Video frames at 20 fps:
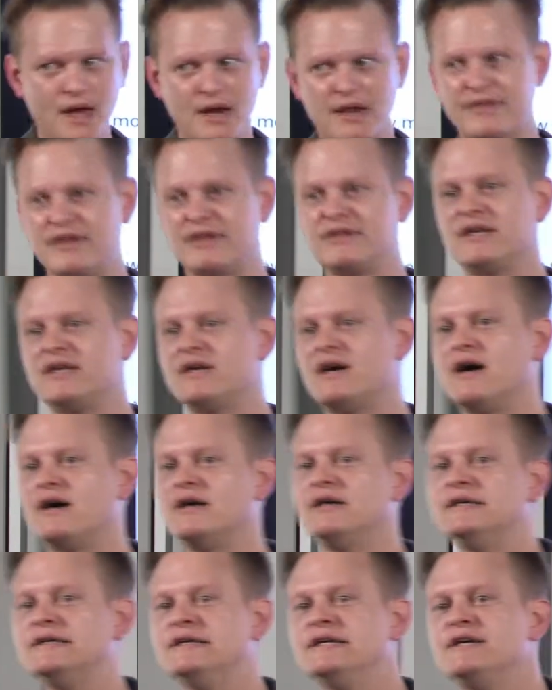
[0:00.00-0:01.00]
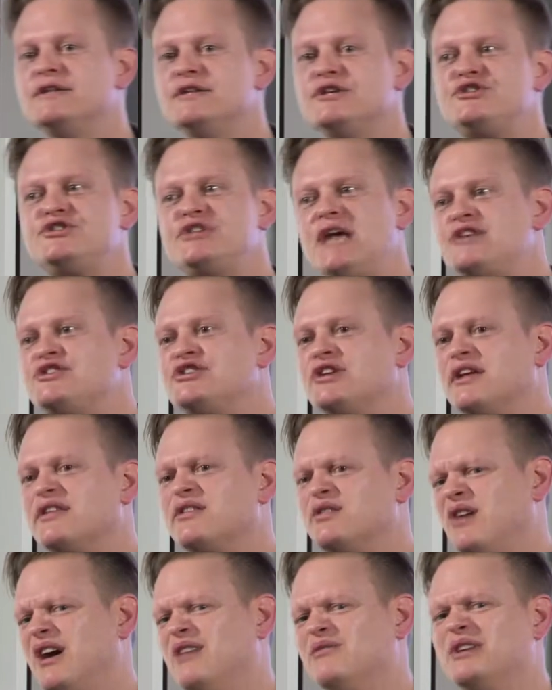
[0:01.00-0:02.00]
And I think the scheduler
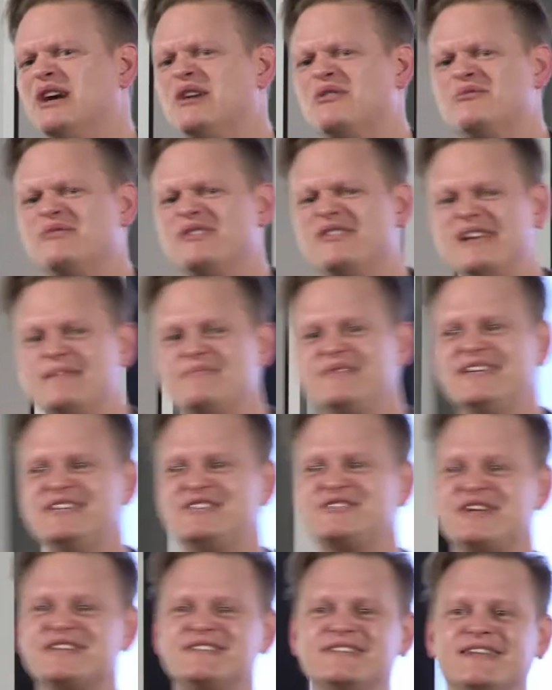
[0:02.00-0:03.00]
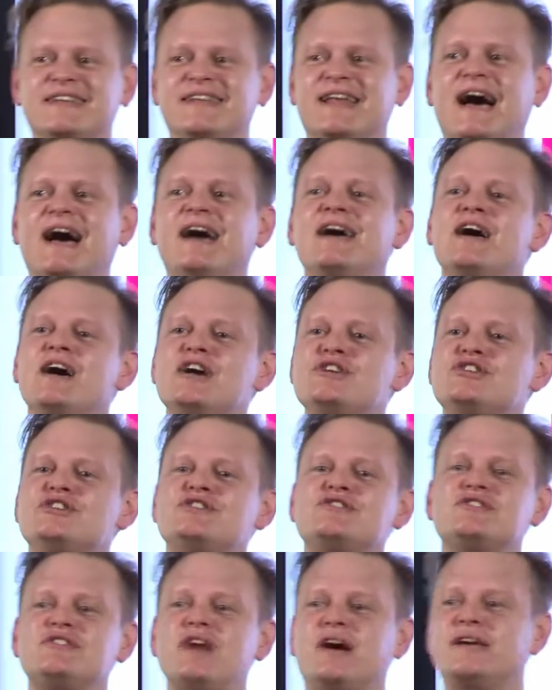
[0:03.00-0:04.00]
thought, oh, no one would really be interested in that.
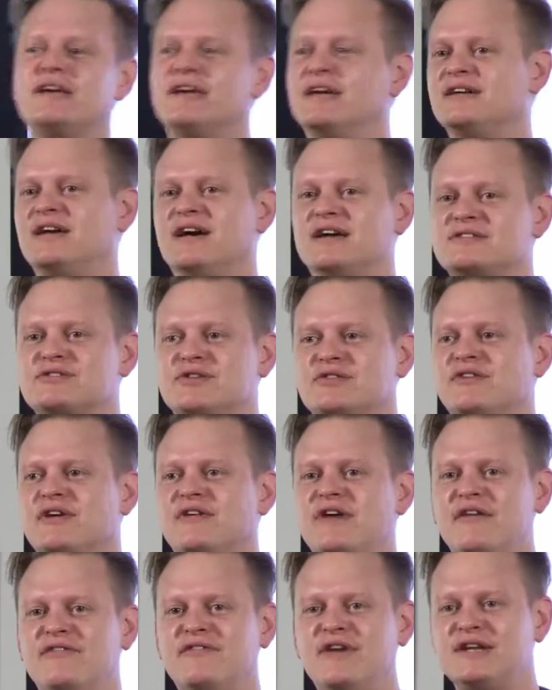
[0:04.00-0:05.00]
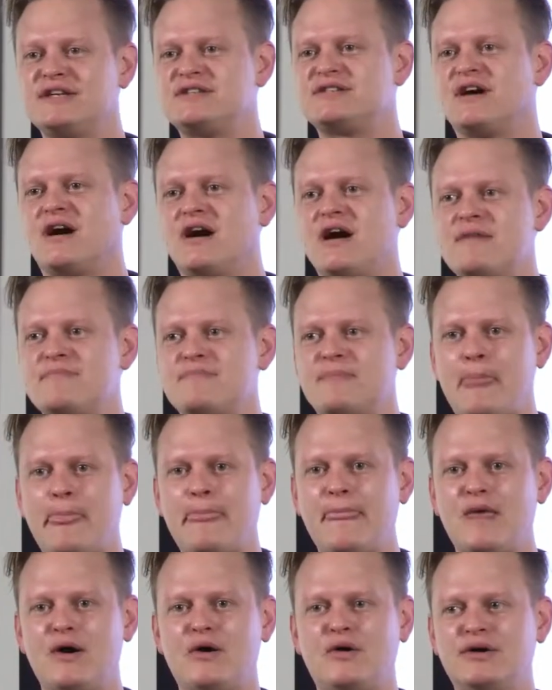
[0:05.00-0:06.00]
Just stuck it at sort of a funny time
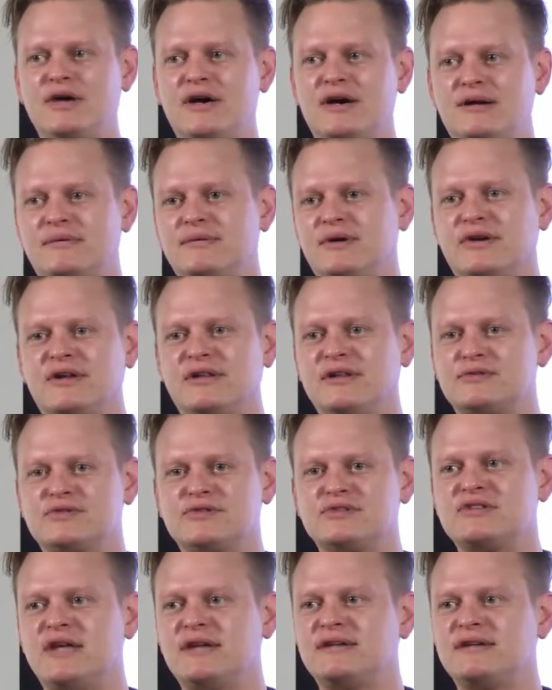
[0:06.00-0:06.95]
on I think it was a